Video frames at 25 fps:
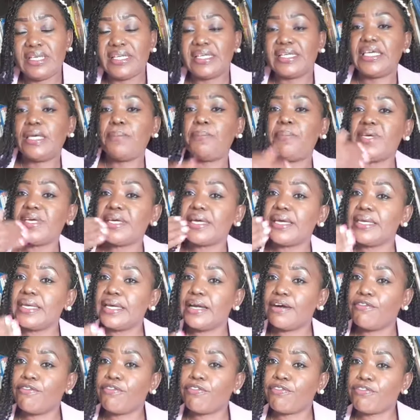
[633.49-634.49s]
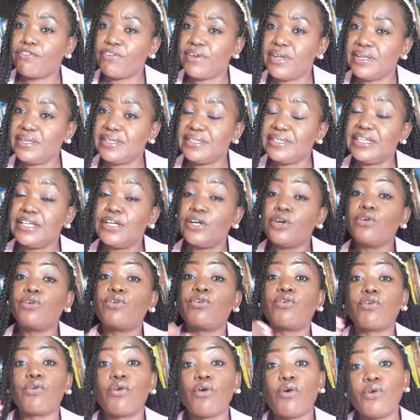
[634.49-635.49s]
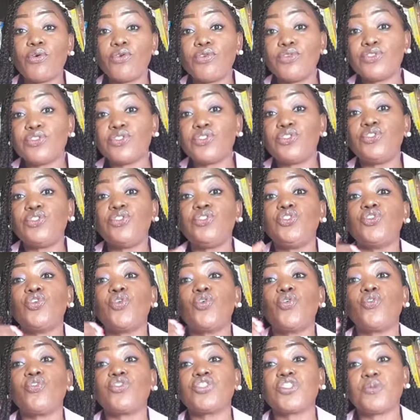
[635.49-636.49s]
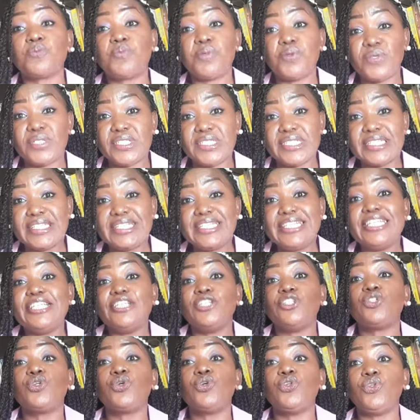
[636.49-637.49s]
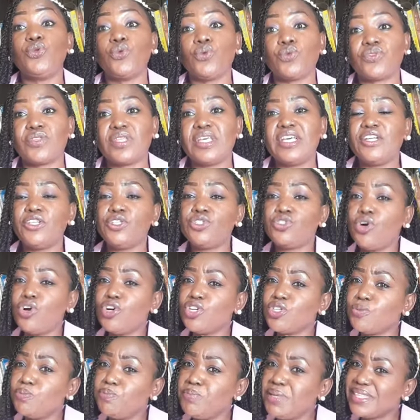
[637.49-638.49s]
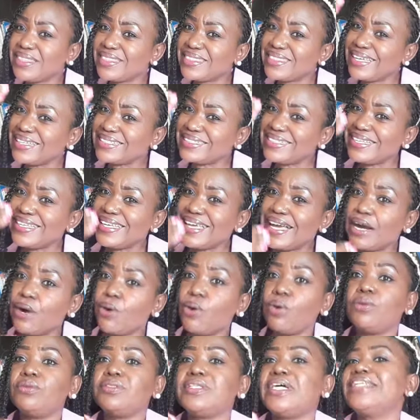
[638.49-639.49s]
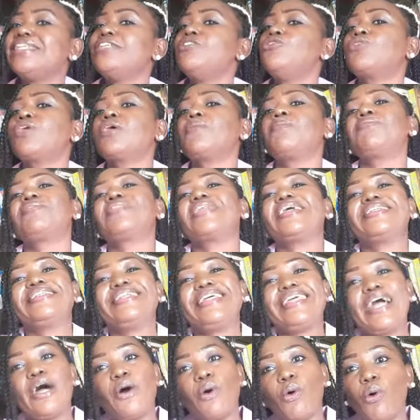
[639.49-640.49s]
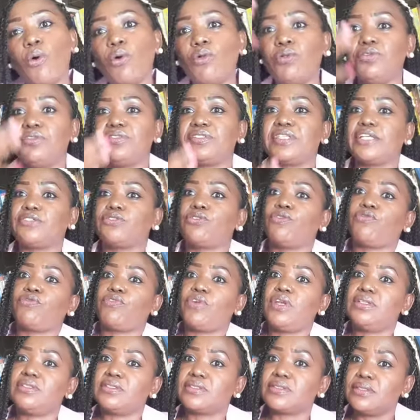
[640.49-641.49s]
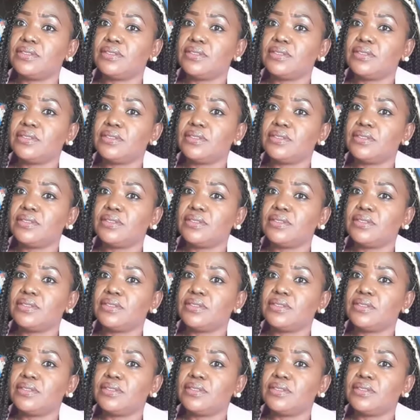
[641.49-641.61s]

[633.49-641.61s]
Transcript: Keeping a young friend grows your spirit into youth. Don't be 30-year-old and then you keep 30-year-olds as your friends.